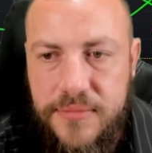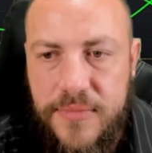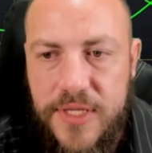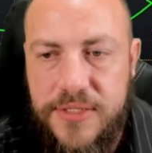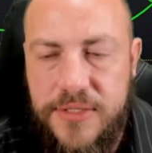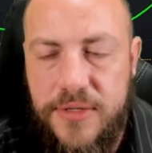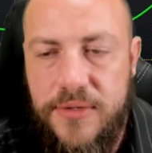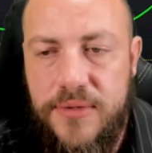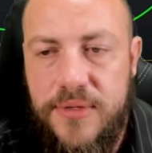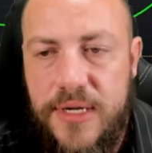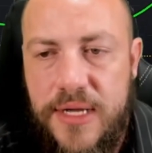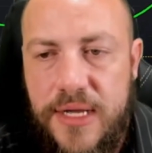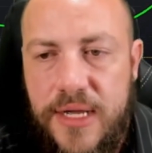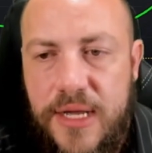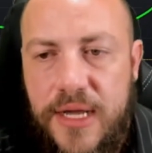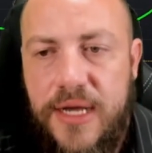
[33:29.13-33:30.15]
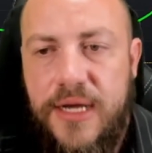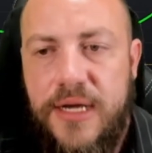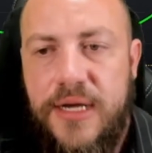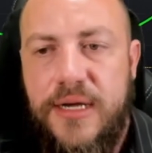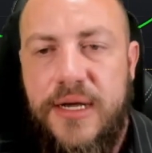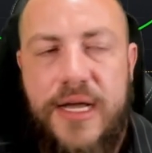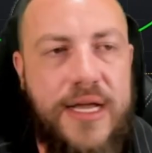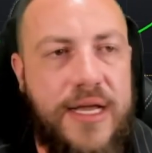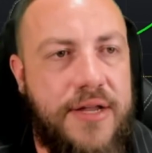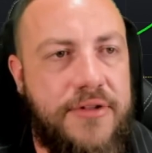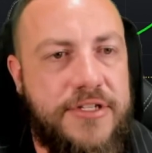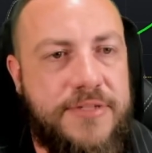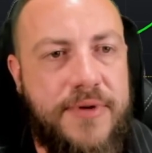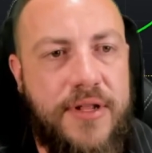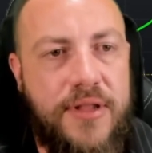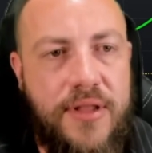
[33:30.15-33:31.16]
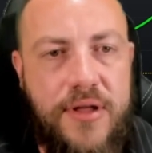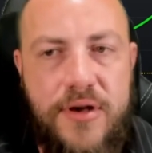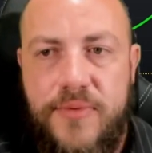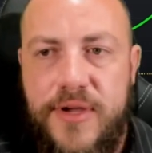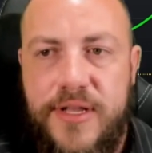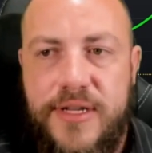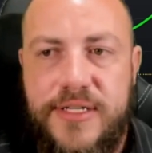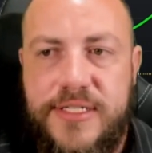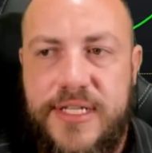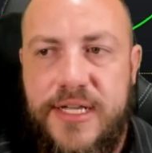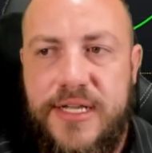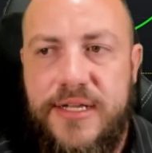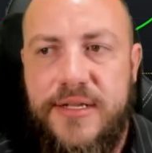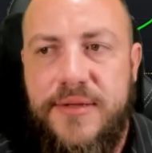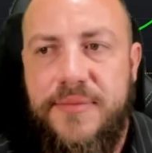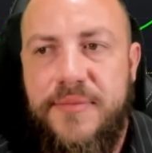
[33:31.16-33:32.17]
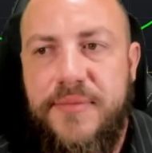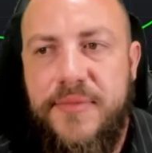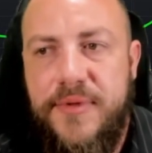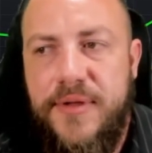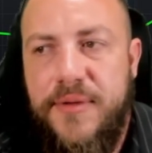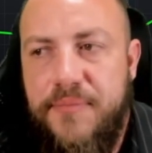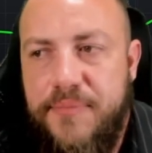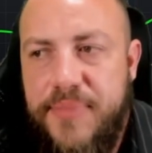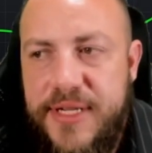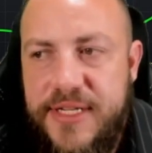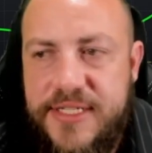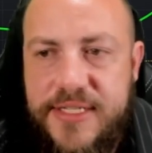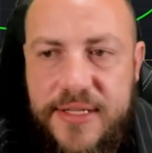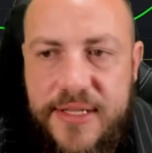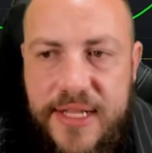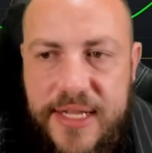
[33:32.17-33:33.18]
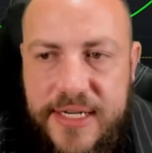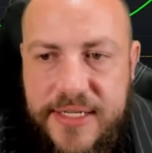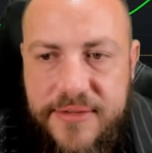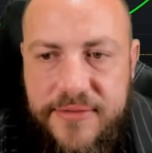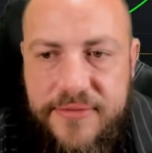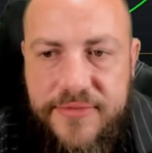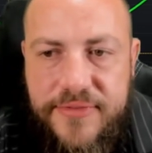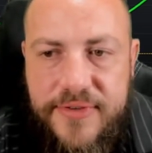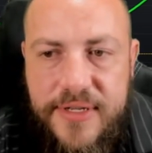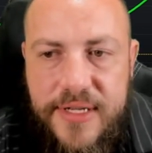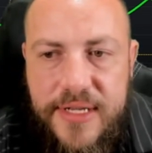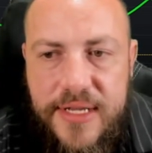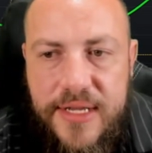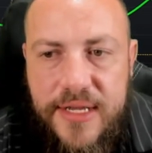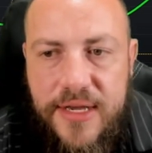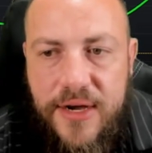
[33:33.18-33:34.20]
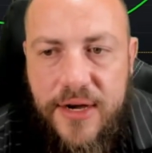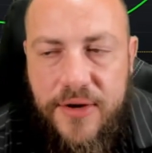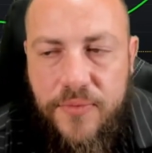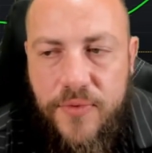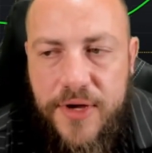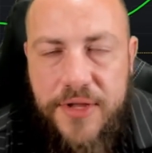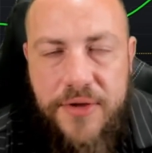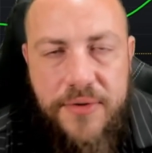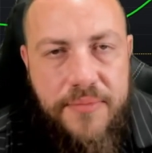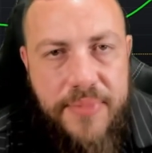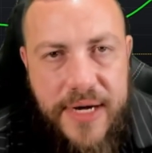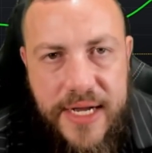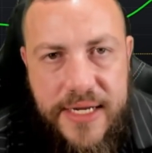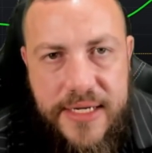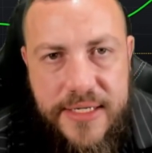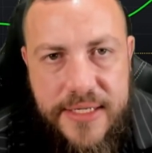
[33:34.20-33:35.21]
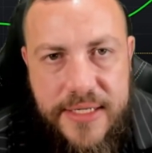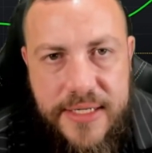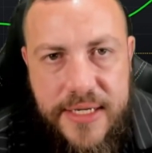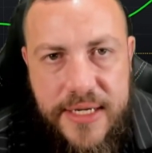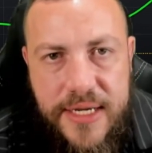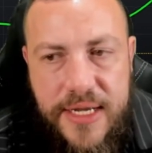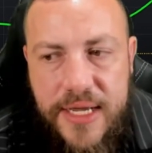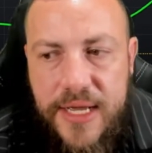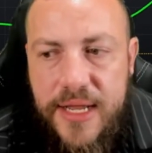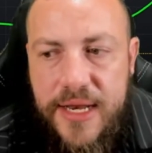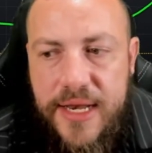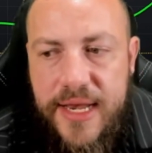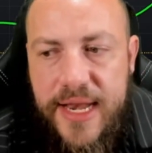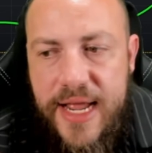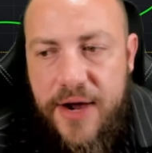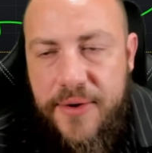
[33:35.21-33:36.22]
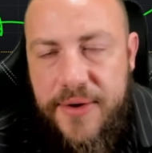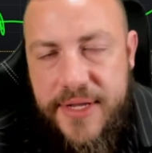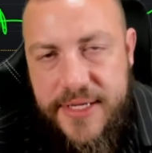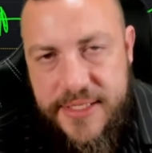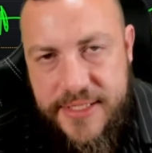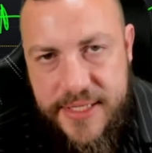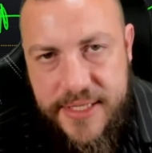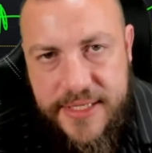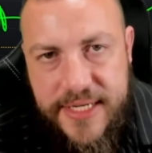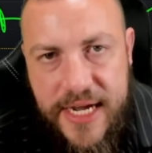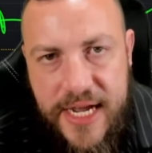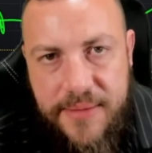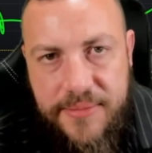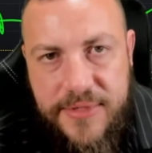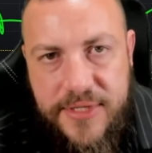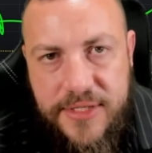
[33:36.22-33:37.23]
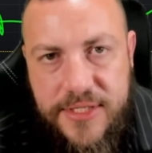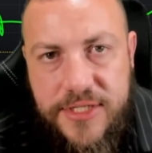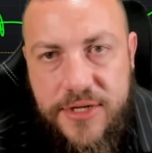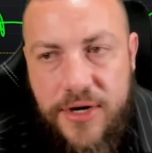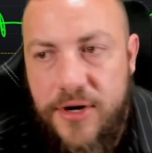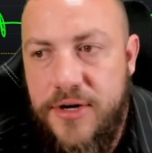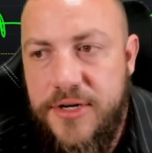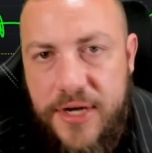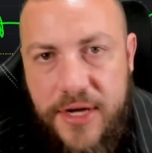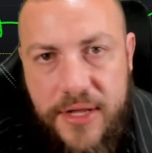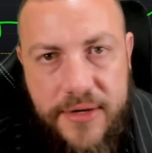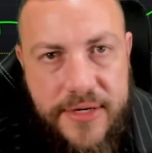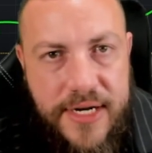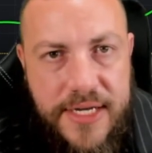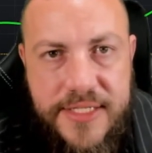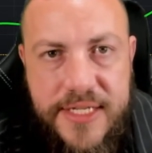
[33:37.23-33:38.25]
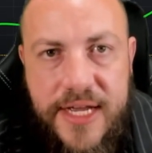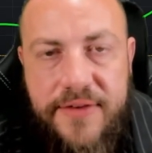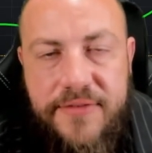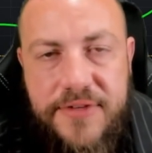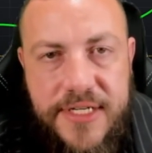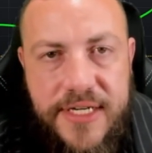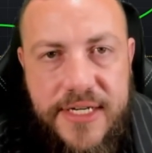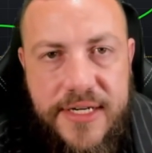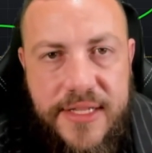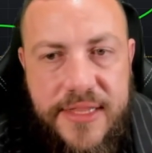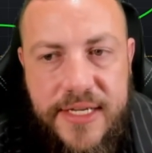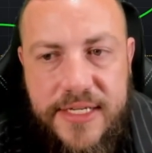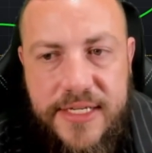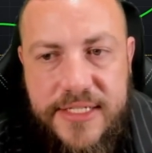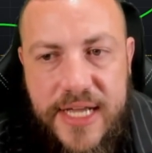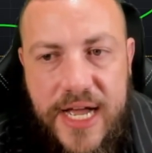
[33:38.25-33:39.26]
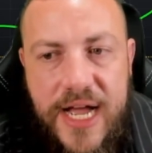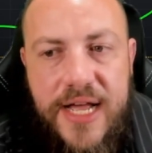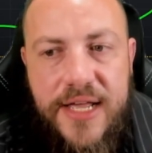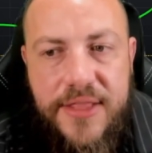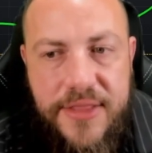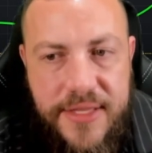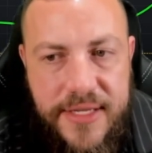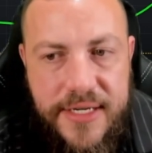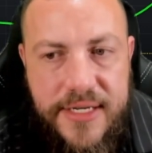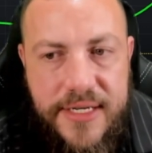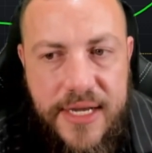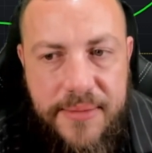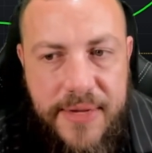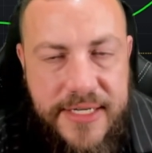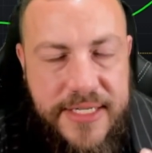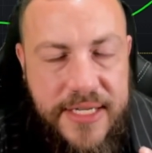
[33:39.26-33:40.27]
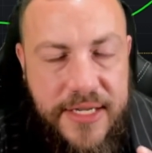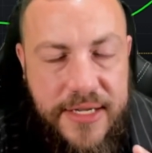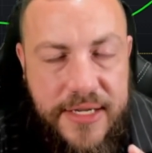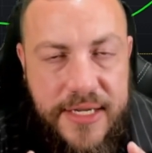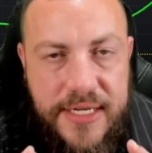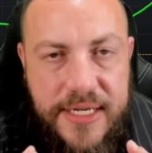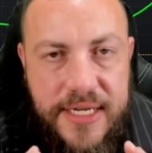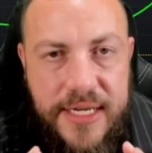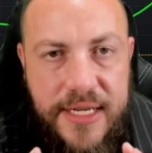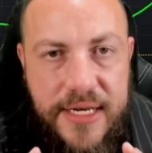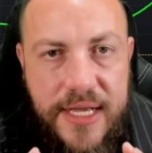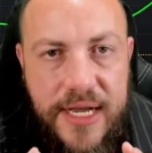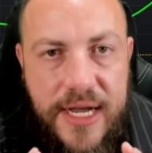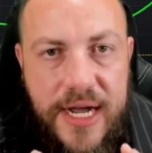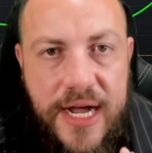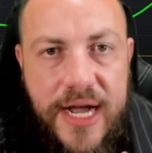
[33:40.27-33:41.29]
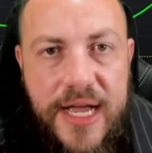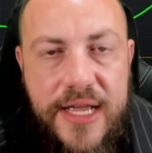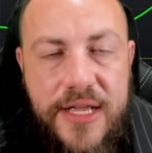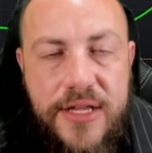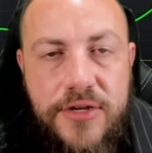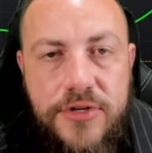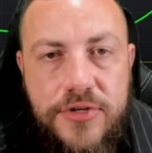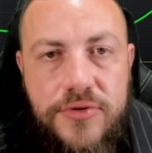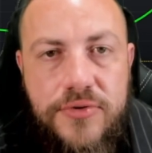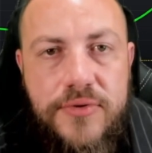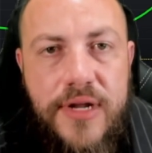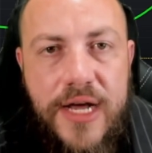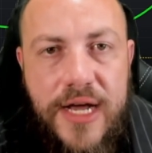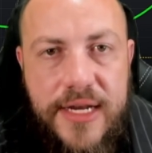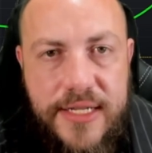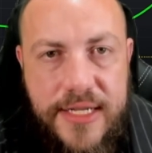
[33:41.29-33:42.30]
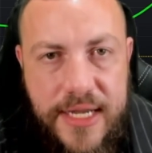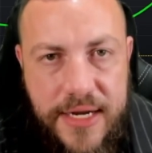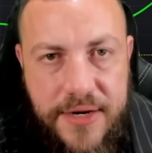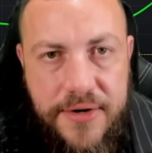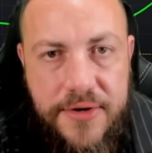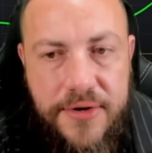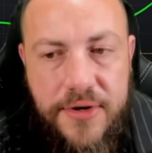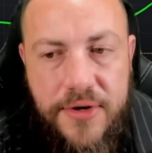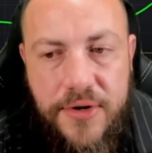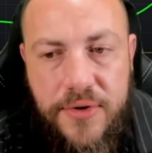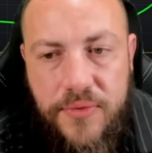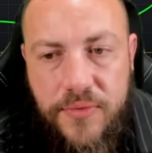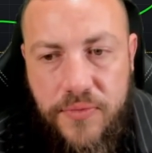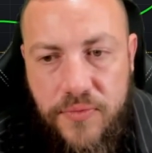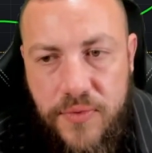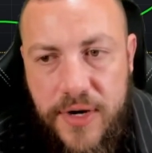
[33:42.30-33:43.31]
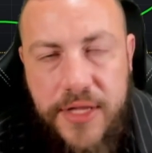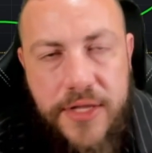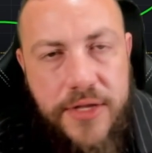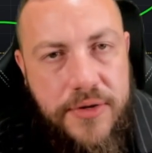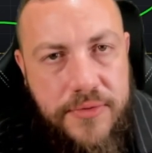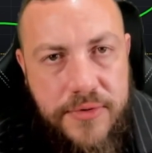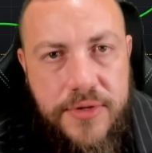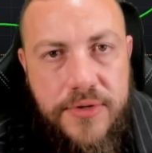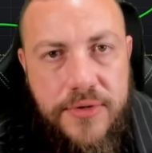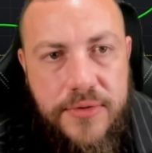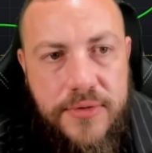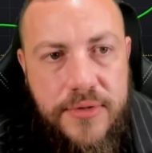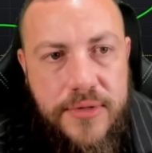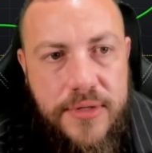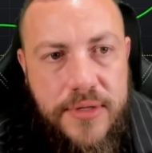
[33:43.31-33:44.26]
So I know there's been a long way to say, be selective on what you buy. Now is the time to start dollar cost averaging into things, I think. I'm not telling you, again, I do not care what you do